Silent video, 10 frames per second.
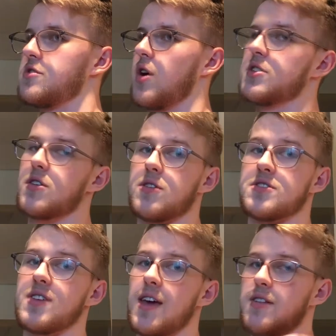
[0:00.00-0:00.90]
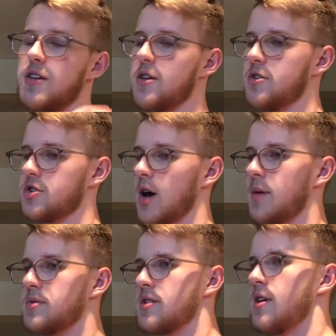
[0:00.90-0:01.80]
stress on your scalene and your
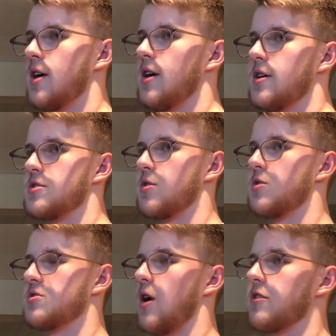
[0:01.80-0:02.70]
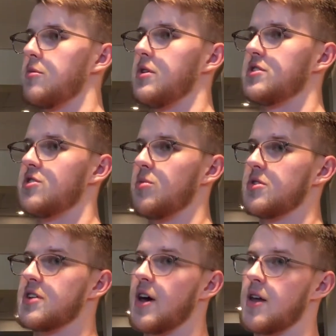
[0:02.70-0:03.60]
traps. So those will often be super
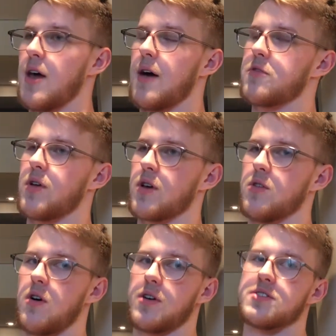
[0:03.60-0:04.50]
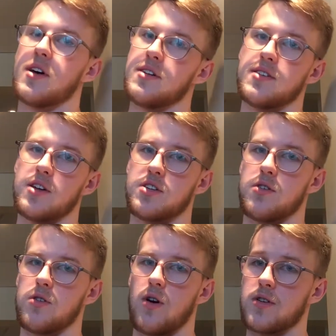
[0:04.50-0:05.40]
tight after like a long study session
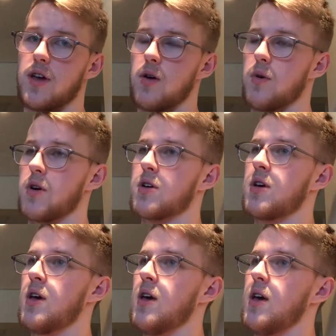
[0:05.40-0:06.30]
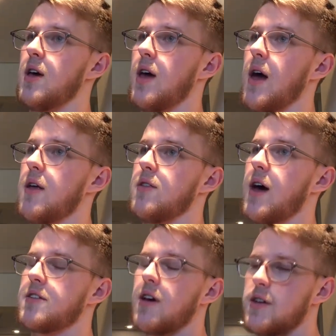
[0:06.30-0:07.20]
or a long day at work. And
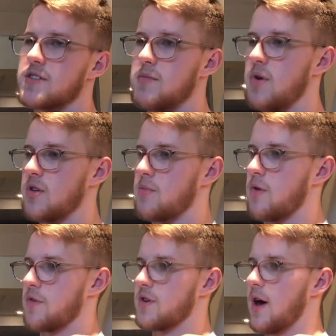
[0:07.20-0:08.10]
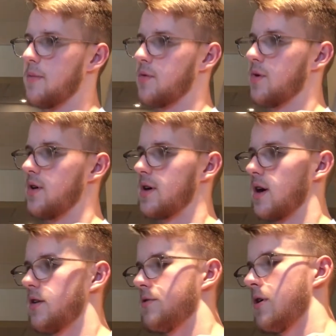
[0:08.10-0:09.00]
that tightness can build up over time and really
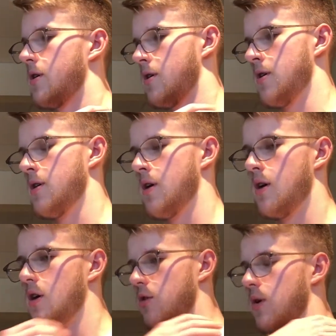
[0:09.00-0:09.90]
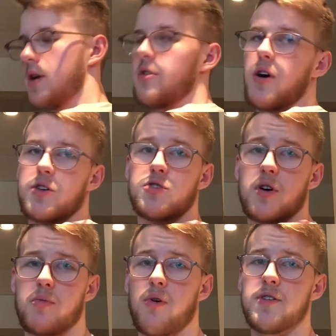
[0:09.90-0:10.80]
kind of create a lot of
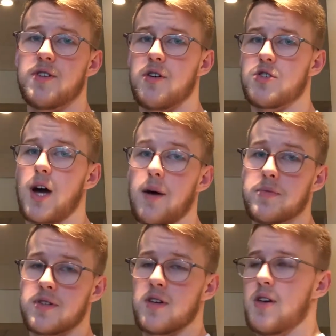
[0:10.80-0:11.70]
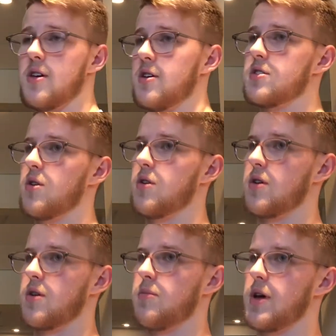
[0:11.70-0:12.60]
trigger points in your traps. So
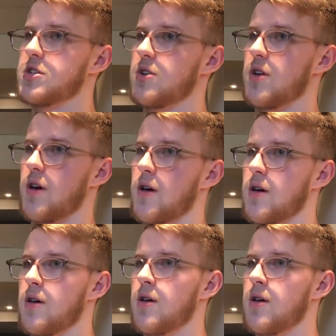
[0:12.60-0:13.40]
make sure to